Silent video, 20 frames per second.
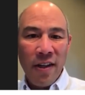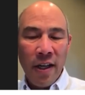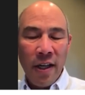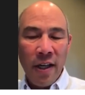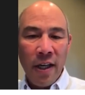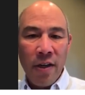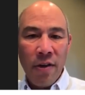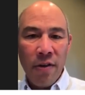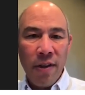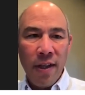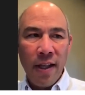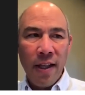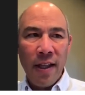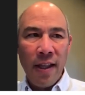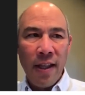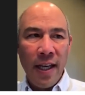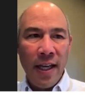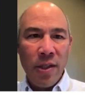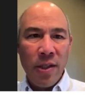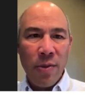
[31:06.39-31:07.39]
And I do think that
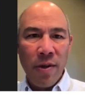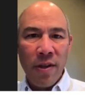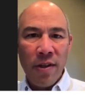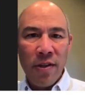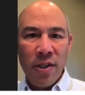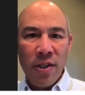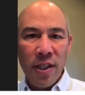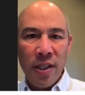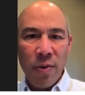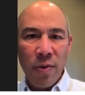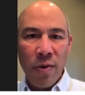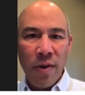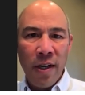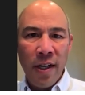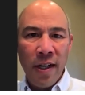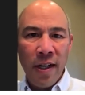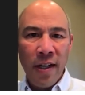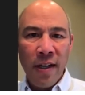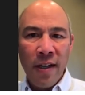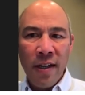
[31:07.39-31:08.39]
that's one of those things where,
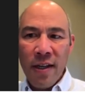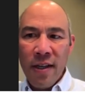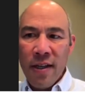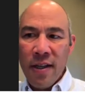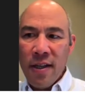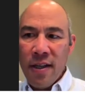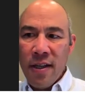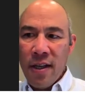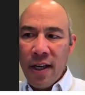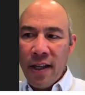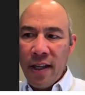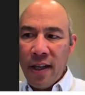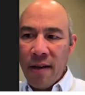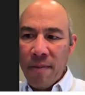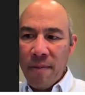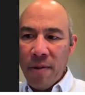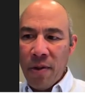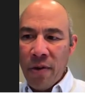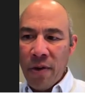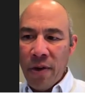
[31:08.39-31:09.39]
again, I think
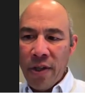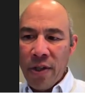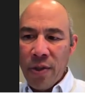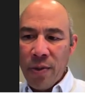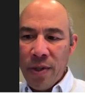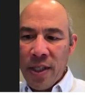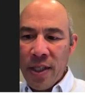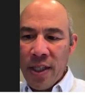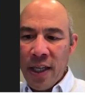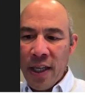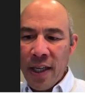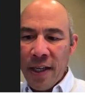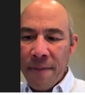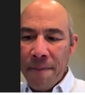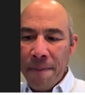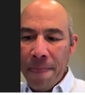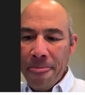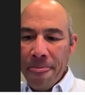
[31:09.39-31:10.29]
employers would say,